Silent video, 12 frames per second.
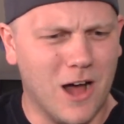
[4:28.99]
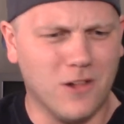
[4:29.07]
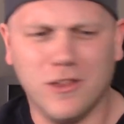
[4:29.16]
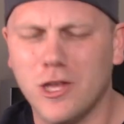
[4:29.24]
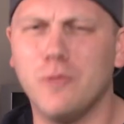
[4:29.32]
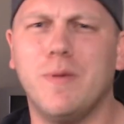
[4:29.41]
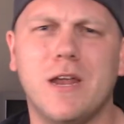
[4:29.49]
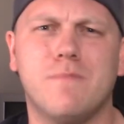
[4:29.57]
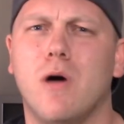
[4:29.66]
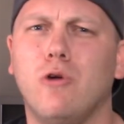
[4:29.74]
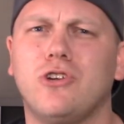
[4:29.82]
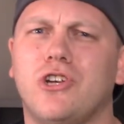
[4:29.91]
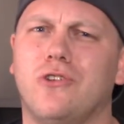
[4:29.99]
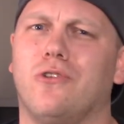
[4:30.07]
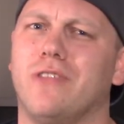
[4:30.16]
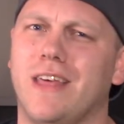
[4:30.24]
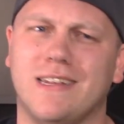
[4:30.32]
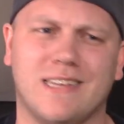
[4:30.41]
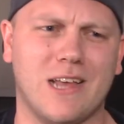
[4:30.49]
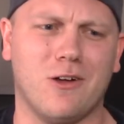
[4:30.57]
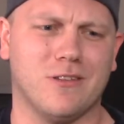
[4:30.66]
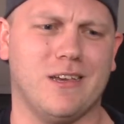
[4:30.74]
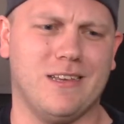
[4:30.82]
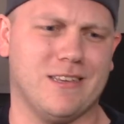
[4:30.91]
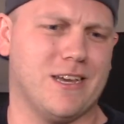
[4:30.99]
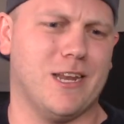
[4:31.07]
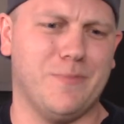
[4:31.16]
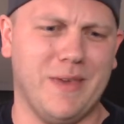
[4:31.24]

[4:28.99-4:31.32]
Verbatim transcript: a little bit emotional that Zelda is going